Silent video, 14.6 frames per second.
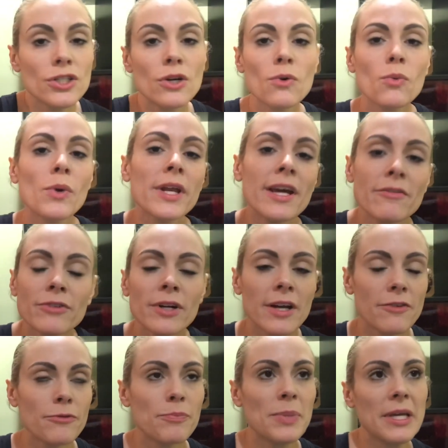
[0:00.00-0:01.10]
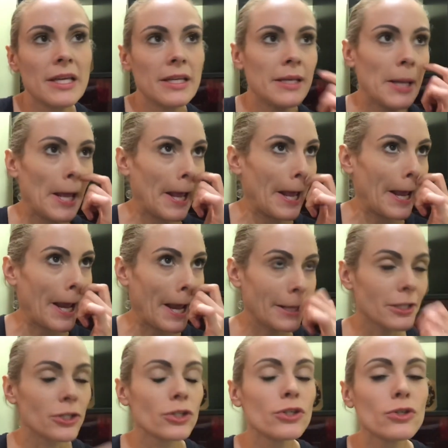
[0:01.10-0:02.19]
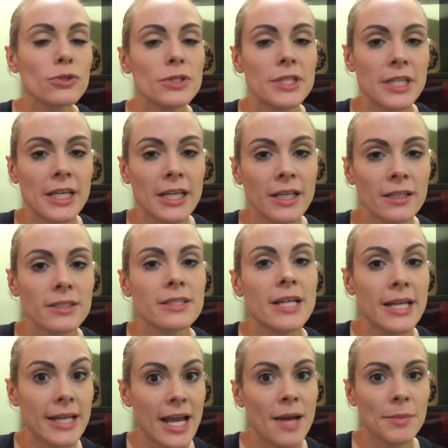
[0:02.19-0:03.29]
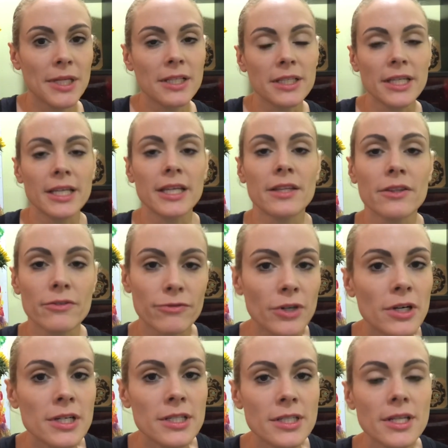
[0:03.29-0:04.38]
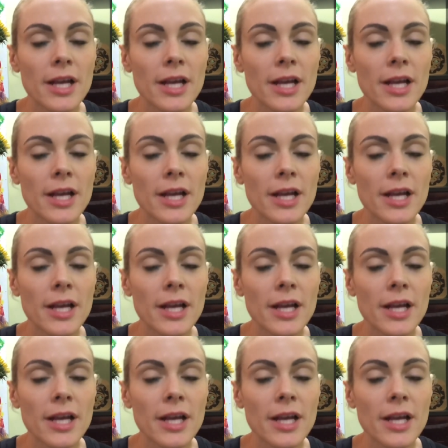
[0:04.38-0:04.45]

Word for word: So whatever I've been using dynamically in the verse,